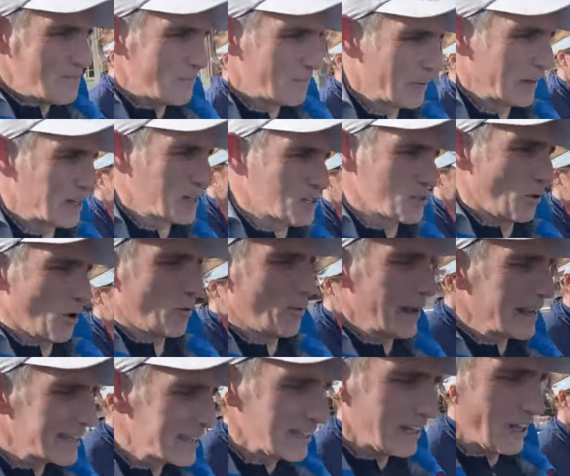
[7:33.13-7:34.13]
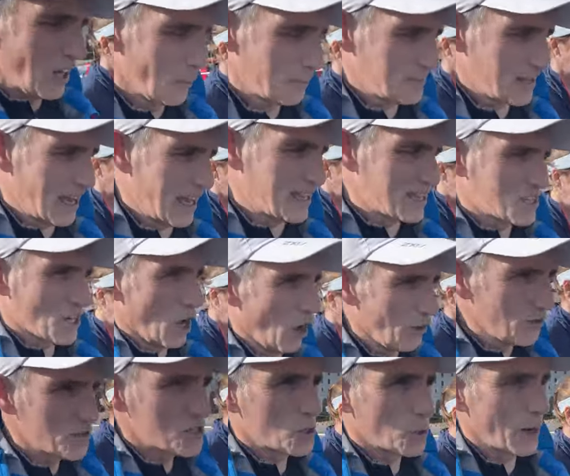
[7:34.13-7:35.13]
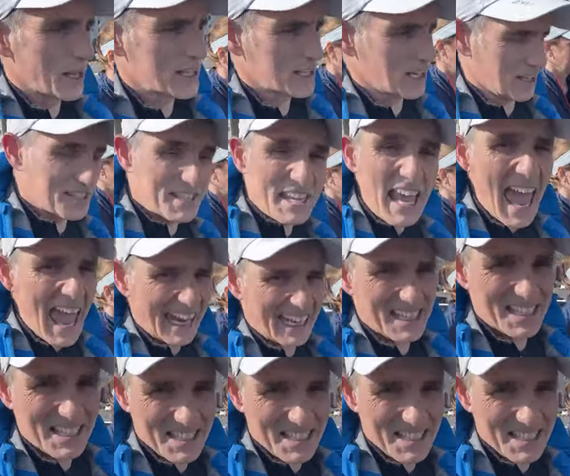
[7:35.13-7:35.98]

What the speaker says: because there are regular texts